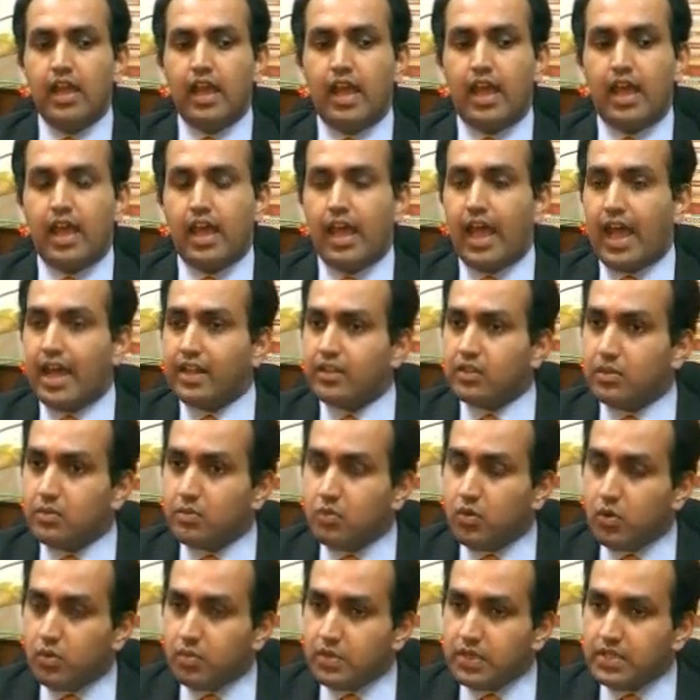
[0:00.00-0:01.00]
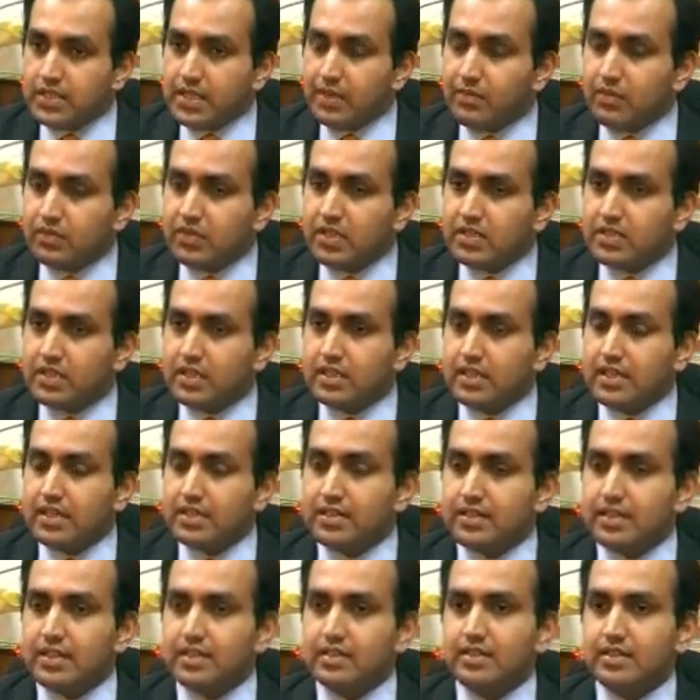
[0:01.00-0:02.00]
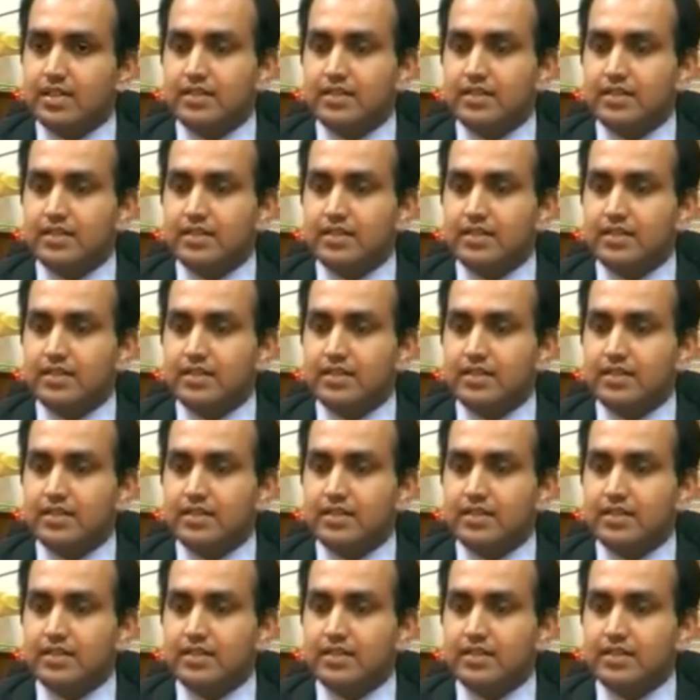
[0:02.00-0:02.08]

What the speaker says: At the moment, some of the statistics,